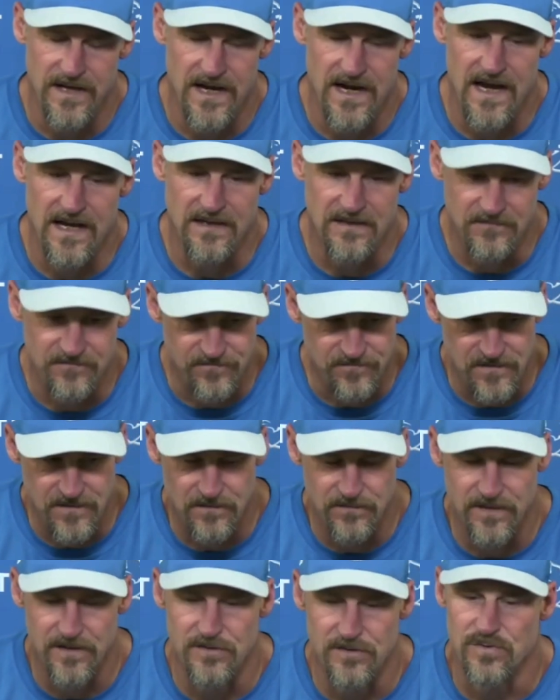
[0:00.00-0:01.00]
And I could
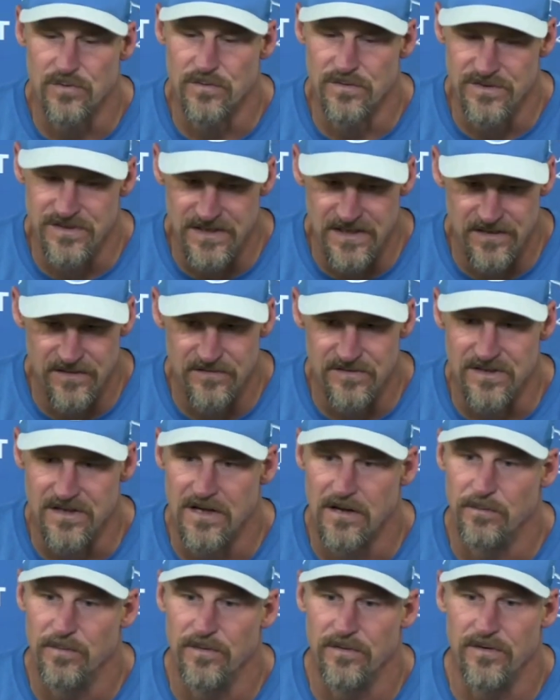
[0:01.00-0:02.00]
feel there towards the end, there's a
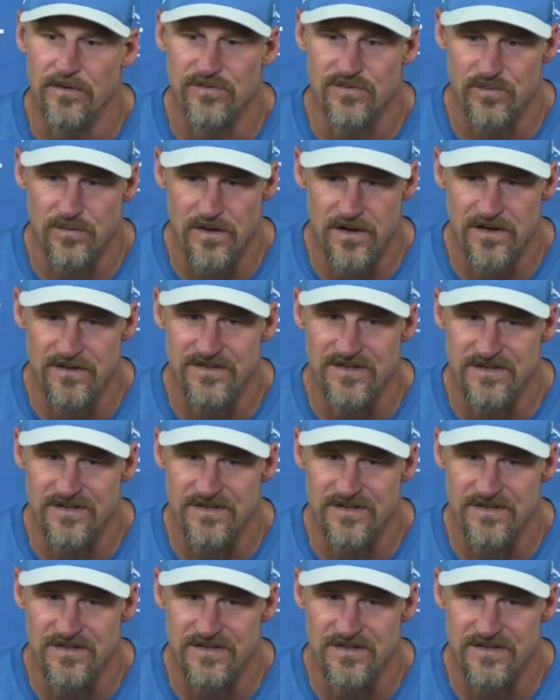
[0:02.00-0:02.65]
couple of those runs, his